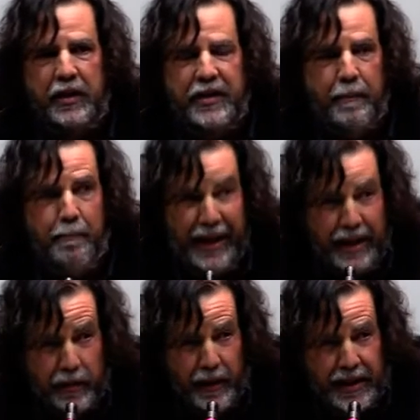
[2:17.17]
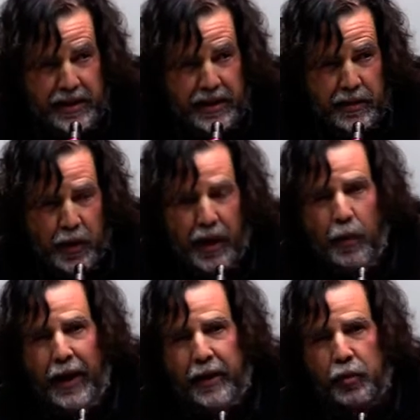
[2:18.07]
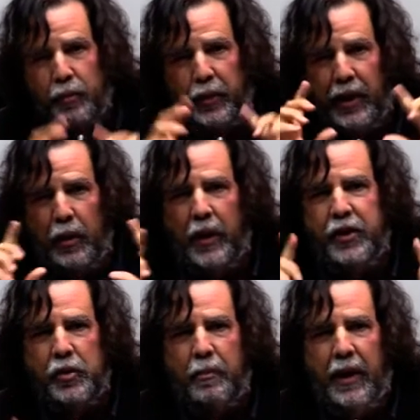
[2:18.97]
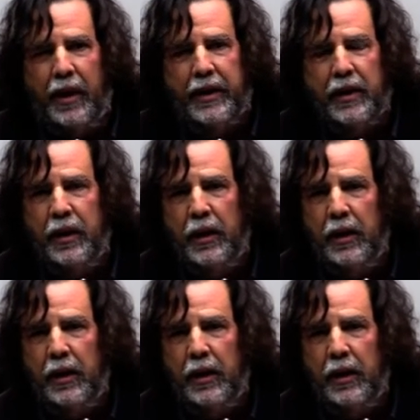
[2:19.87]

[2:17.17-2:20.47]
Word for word: It's a big crisis, but I would like to put in question mark